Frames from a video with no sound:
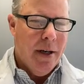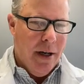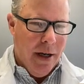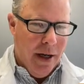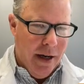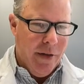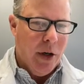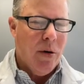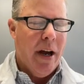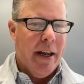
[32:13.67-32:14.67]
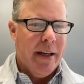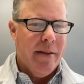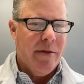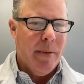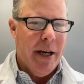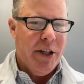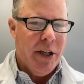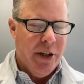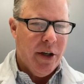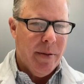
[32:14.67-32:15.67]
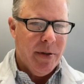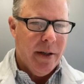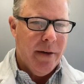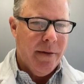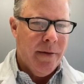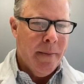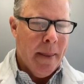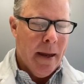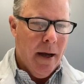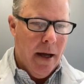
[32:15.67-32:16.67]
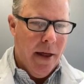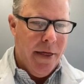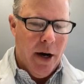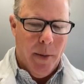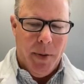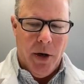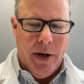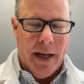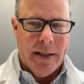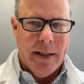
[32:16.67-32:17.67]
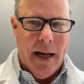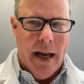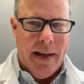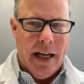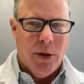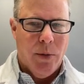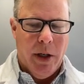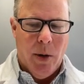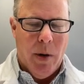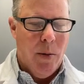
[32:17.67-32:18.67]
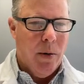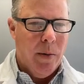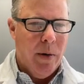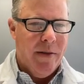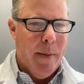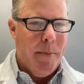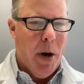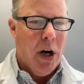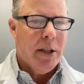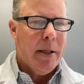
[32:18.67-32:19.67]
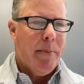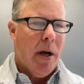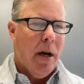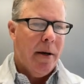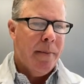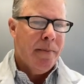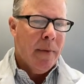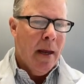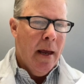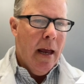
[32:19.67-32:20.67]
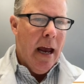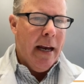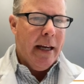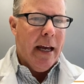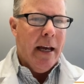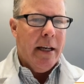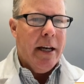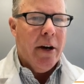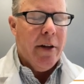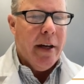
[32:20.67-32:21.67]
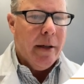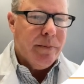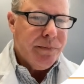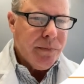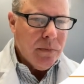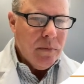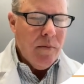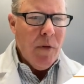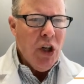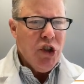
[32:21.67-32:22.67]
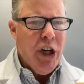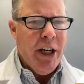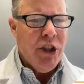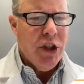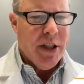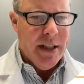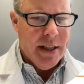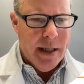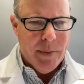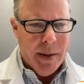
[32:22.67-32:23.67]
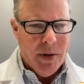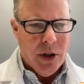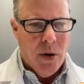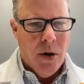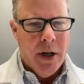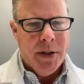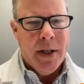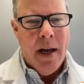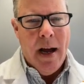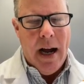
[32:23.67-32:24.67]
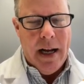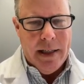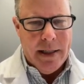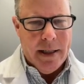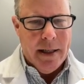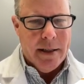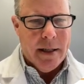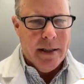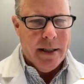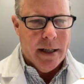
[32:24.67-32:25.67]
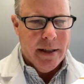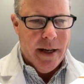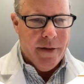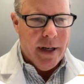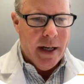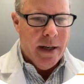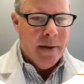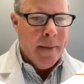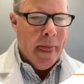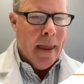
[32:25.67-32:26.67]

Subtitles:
of the chronic inflammation in terms of therapeutics. And that's really what we've embarked upon. And again, here are the changes in symptom scores, highly statistically significant